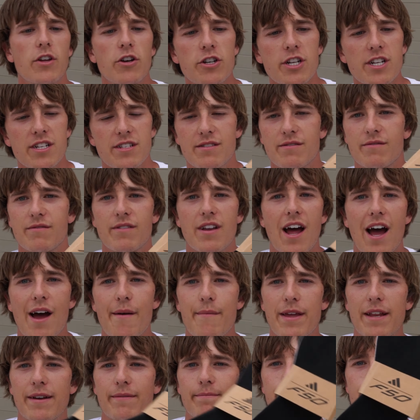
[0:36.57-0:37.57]
They're just, I
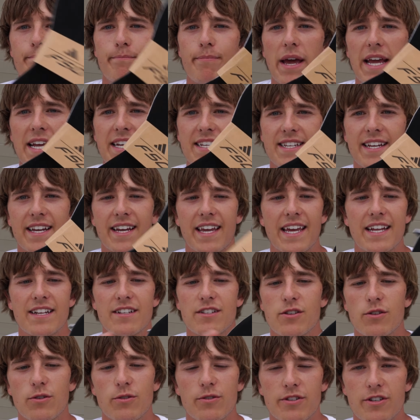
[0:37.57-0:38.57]
mean, basic
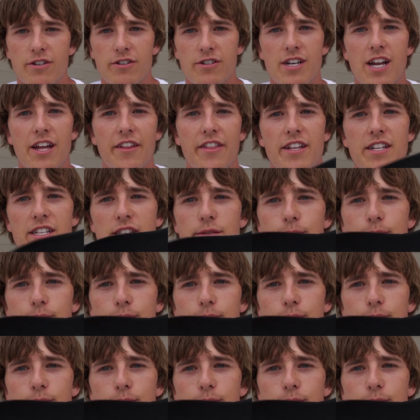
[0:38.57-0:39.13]
insoles. There's nothing